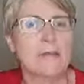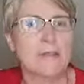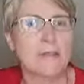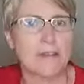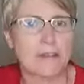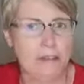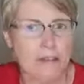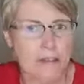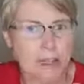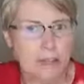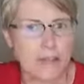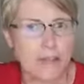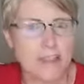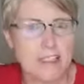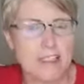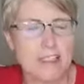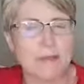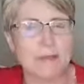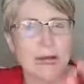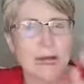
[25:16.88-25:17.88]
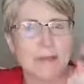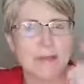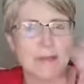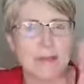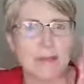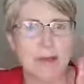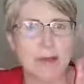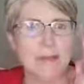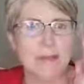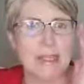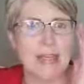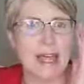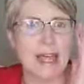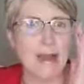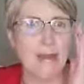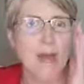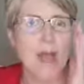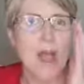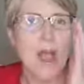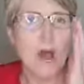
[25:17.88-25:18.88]
feel free to pop them up
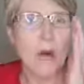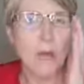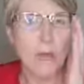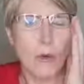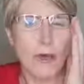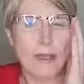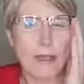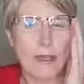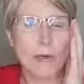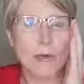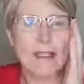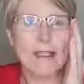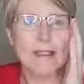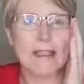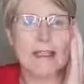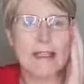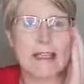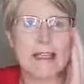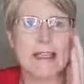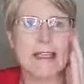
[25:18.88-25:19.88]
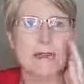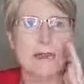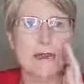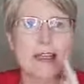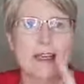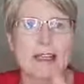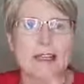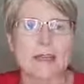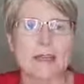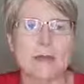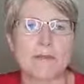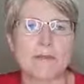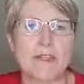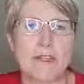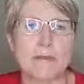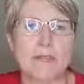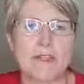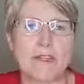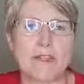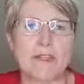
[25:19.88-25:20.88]
now. What I will say as well is
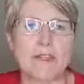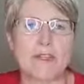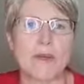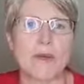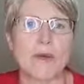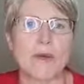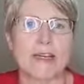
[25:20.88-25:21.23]
sometimes I know